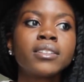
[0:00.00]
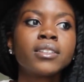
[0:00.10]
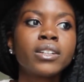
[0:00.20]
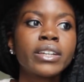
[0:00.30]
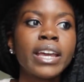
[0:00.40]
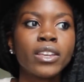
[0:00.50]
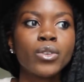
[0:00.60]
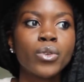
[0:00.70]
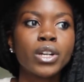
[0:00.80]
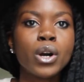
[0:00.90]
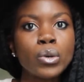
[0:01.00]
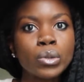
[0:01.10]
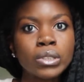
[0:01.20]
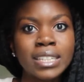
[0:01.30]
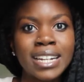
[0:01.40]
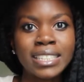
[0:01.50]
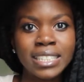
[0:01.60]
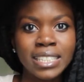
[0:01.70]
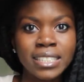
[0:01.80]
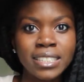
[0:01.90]
look at your goals and
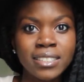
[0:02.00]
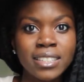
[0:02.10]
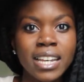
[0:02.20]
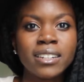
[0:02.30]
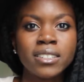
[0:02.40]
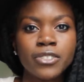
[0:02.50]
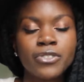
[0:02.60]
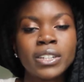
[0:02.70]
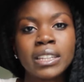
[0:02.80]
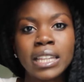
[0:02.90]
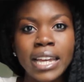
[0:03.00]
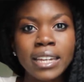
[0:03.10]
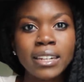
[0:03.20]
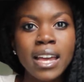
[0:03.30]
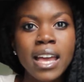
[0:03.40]
ideas in a different light.